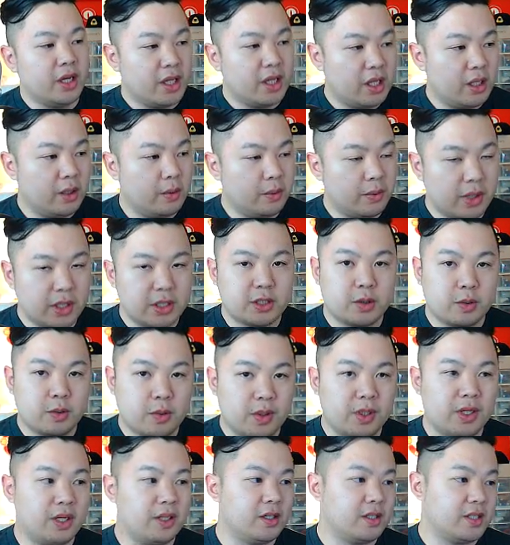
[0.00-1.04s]
He went
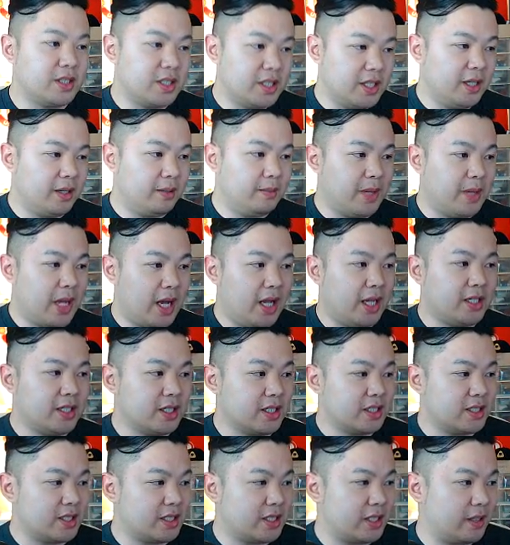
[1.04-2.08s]
to another team. As
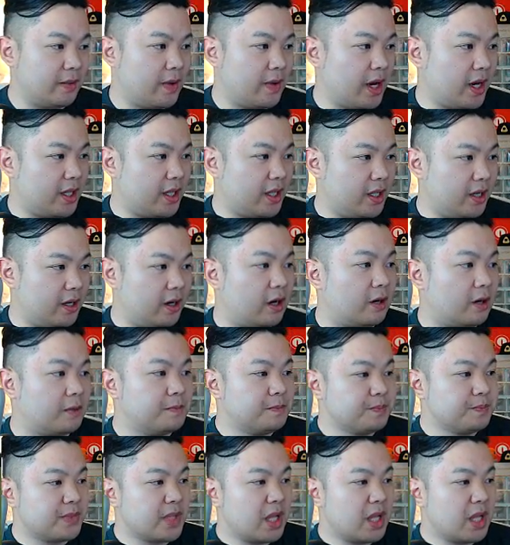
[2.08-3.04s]
you can see right here,